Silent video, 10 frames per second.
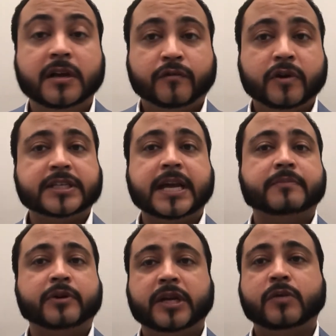For
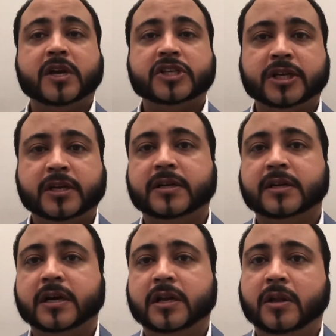example, in Russia,
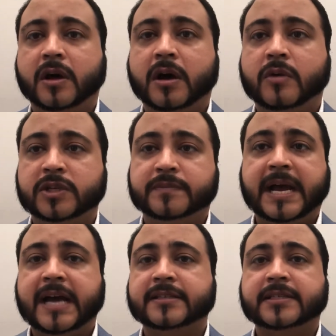a law was
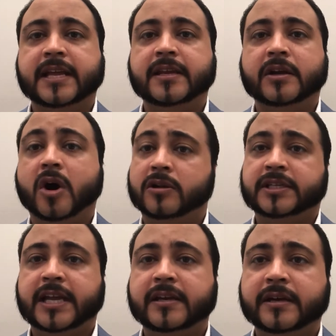passed stating all
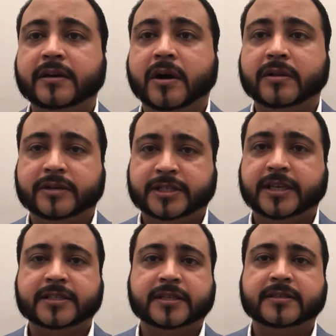data on their
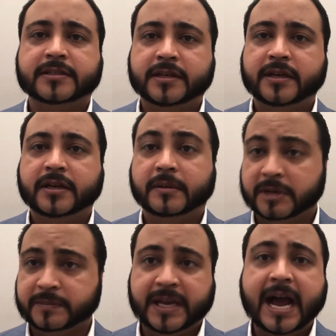citizens
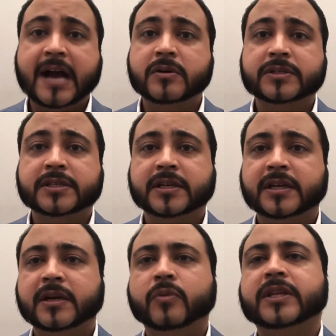must be housed
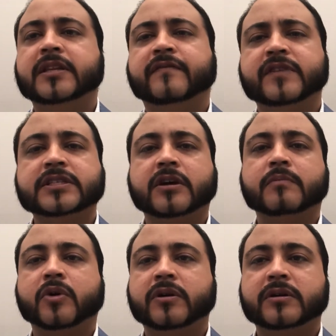within the physical
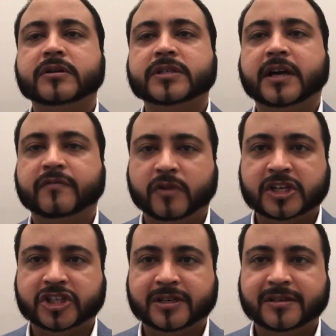borders of
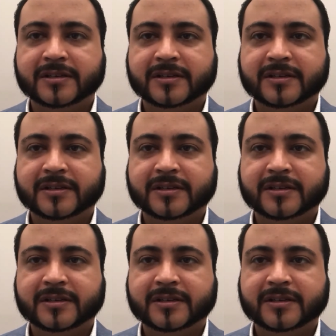Russia.